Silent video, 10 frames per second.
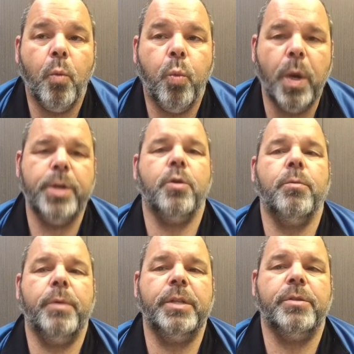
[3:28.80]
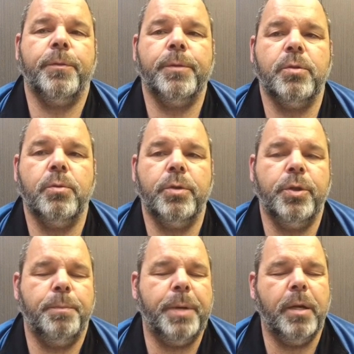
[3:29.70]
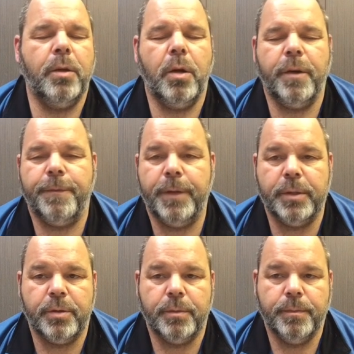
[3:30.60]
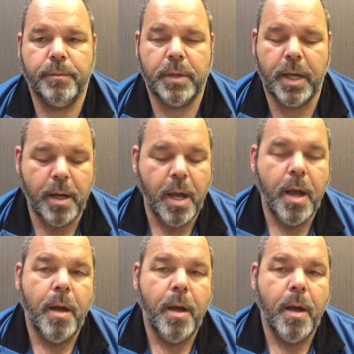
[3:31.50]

When you go and register for school, you pay a lot of fees, okay?